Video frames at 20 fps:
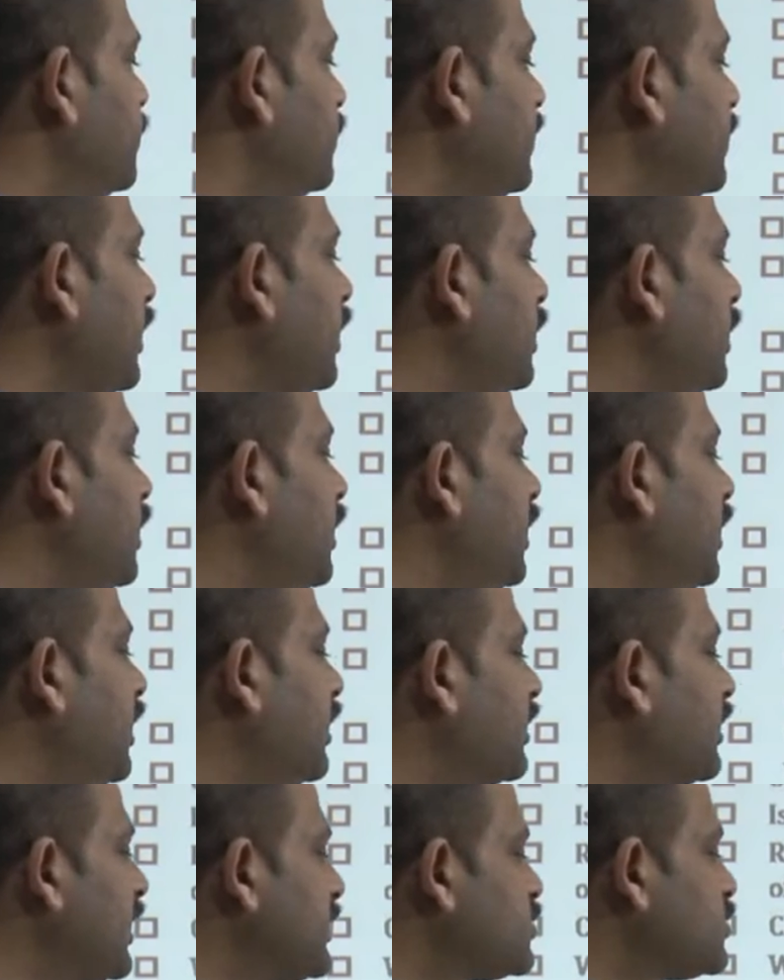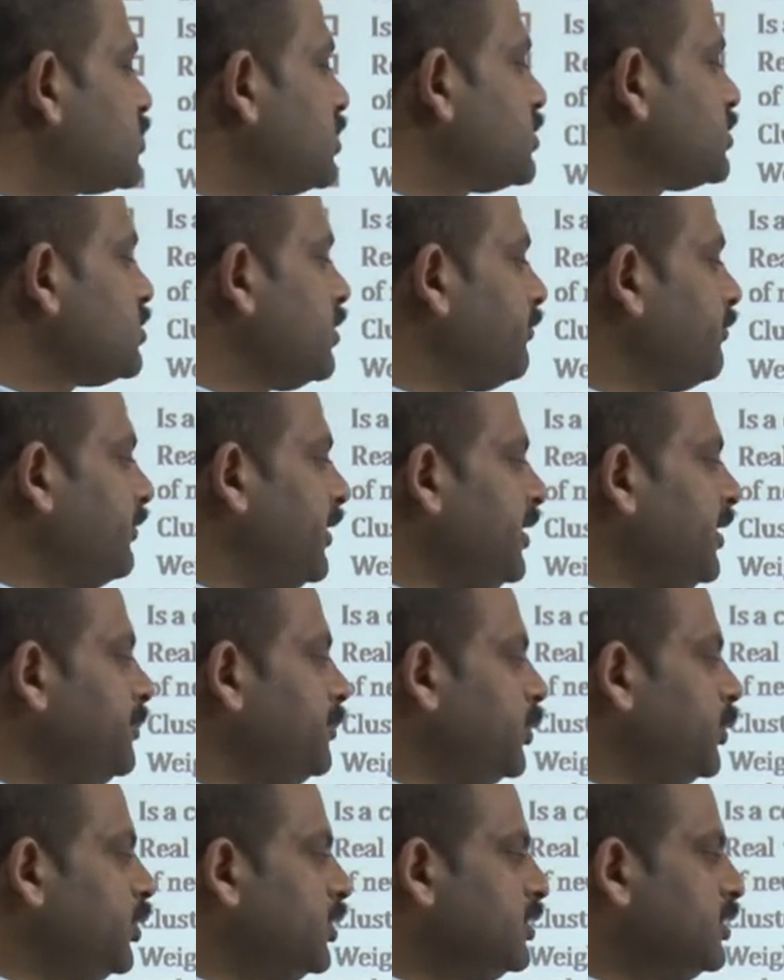the clusters of
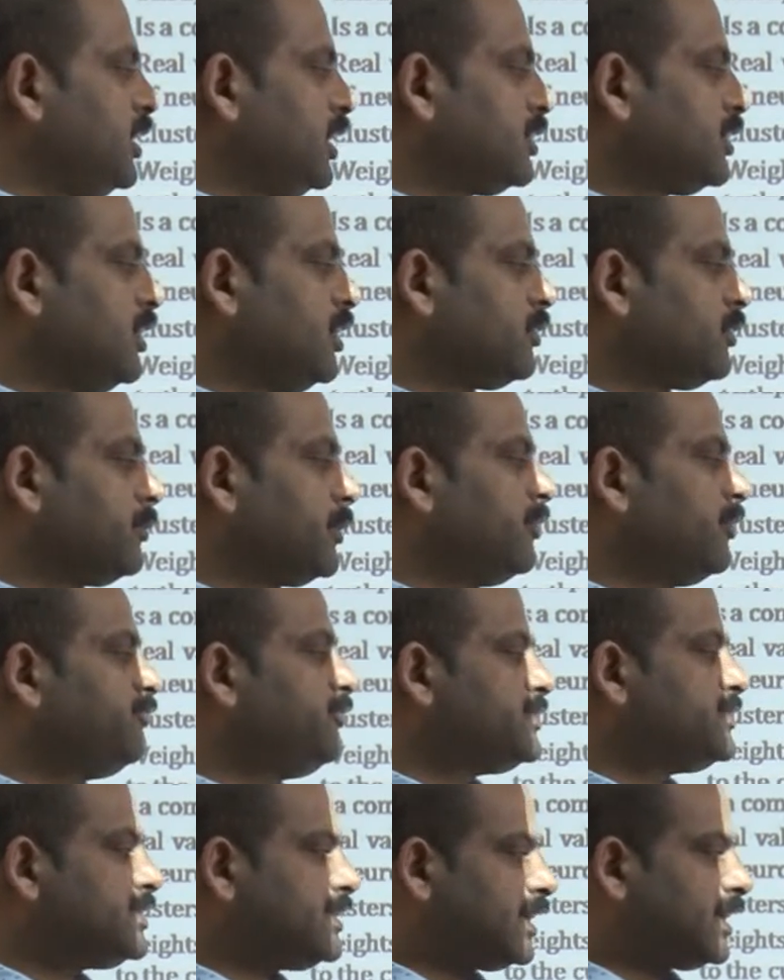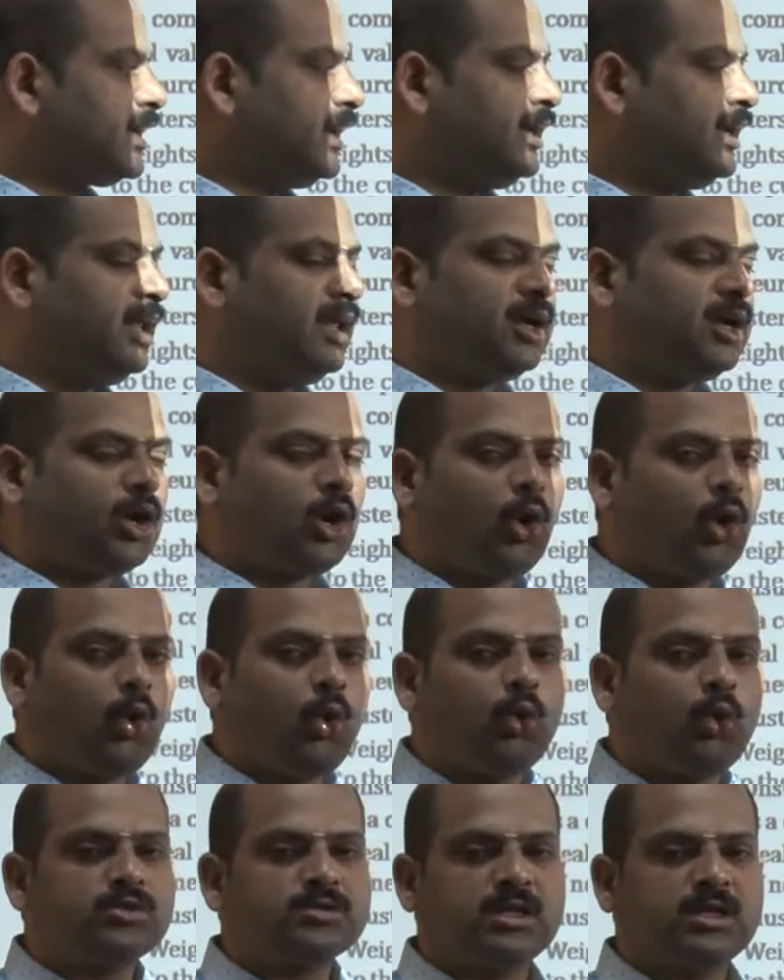input that are physically
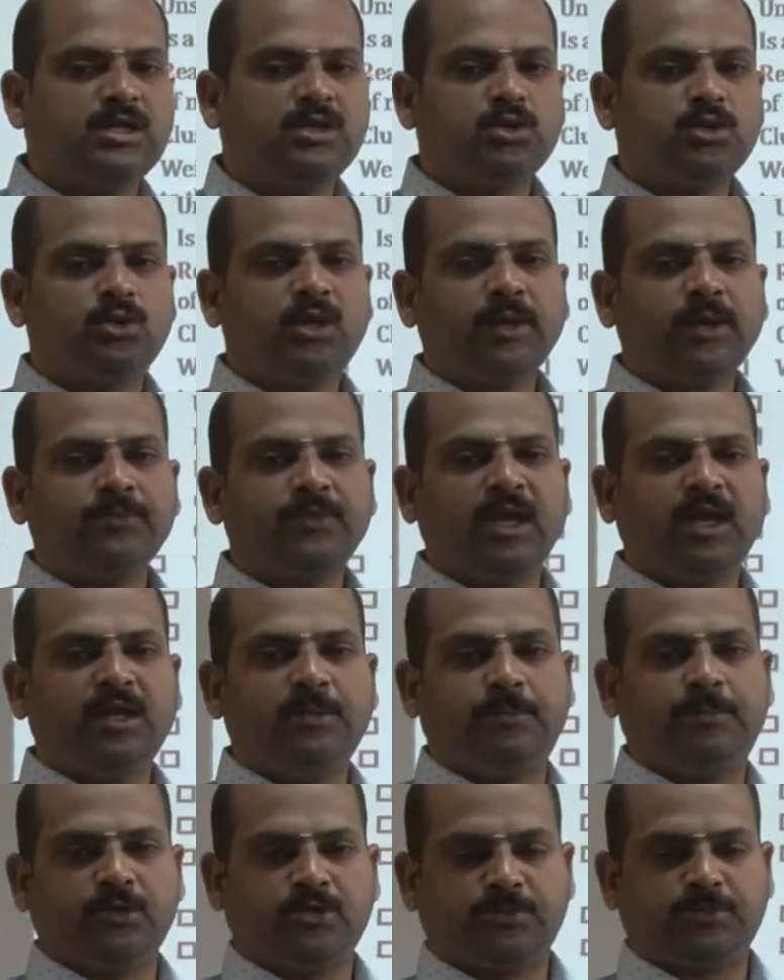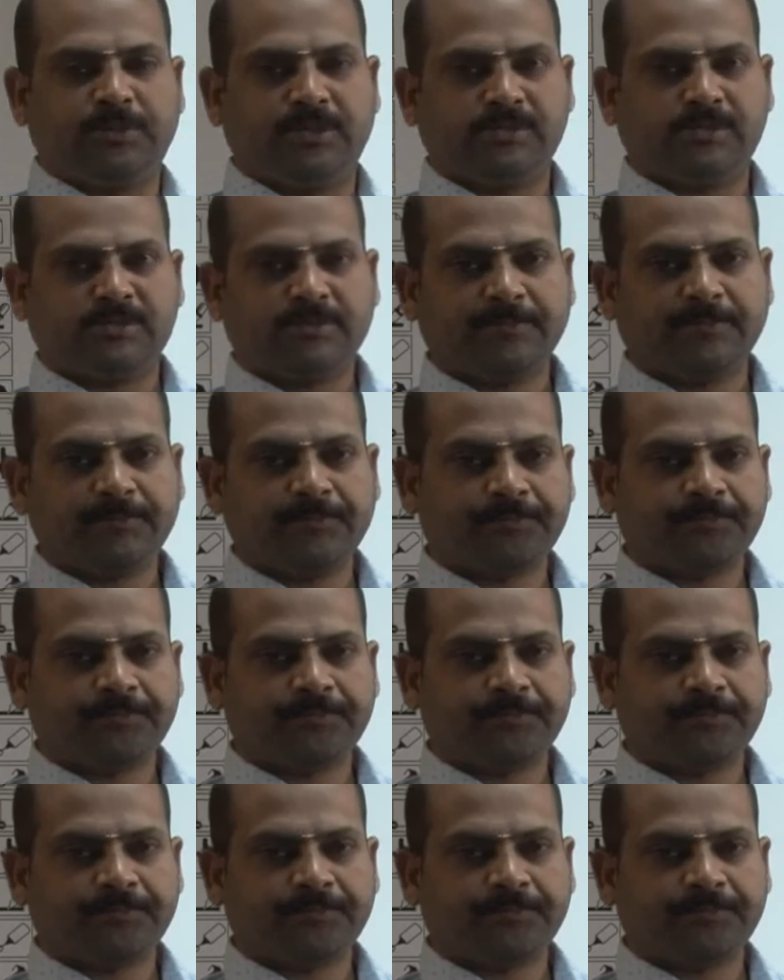close into the input space.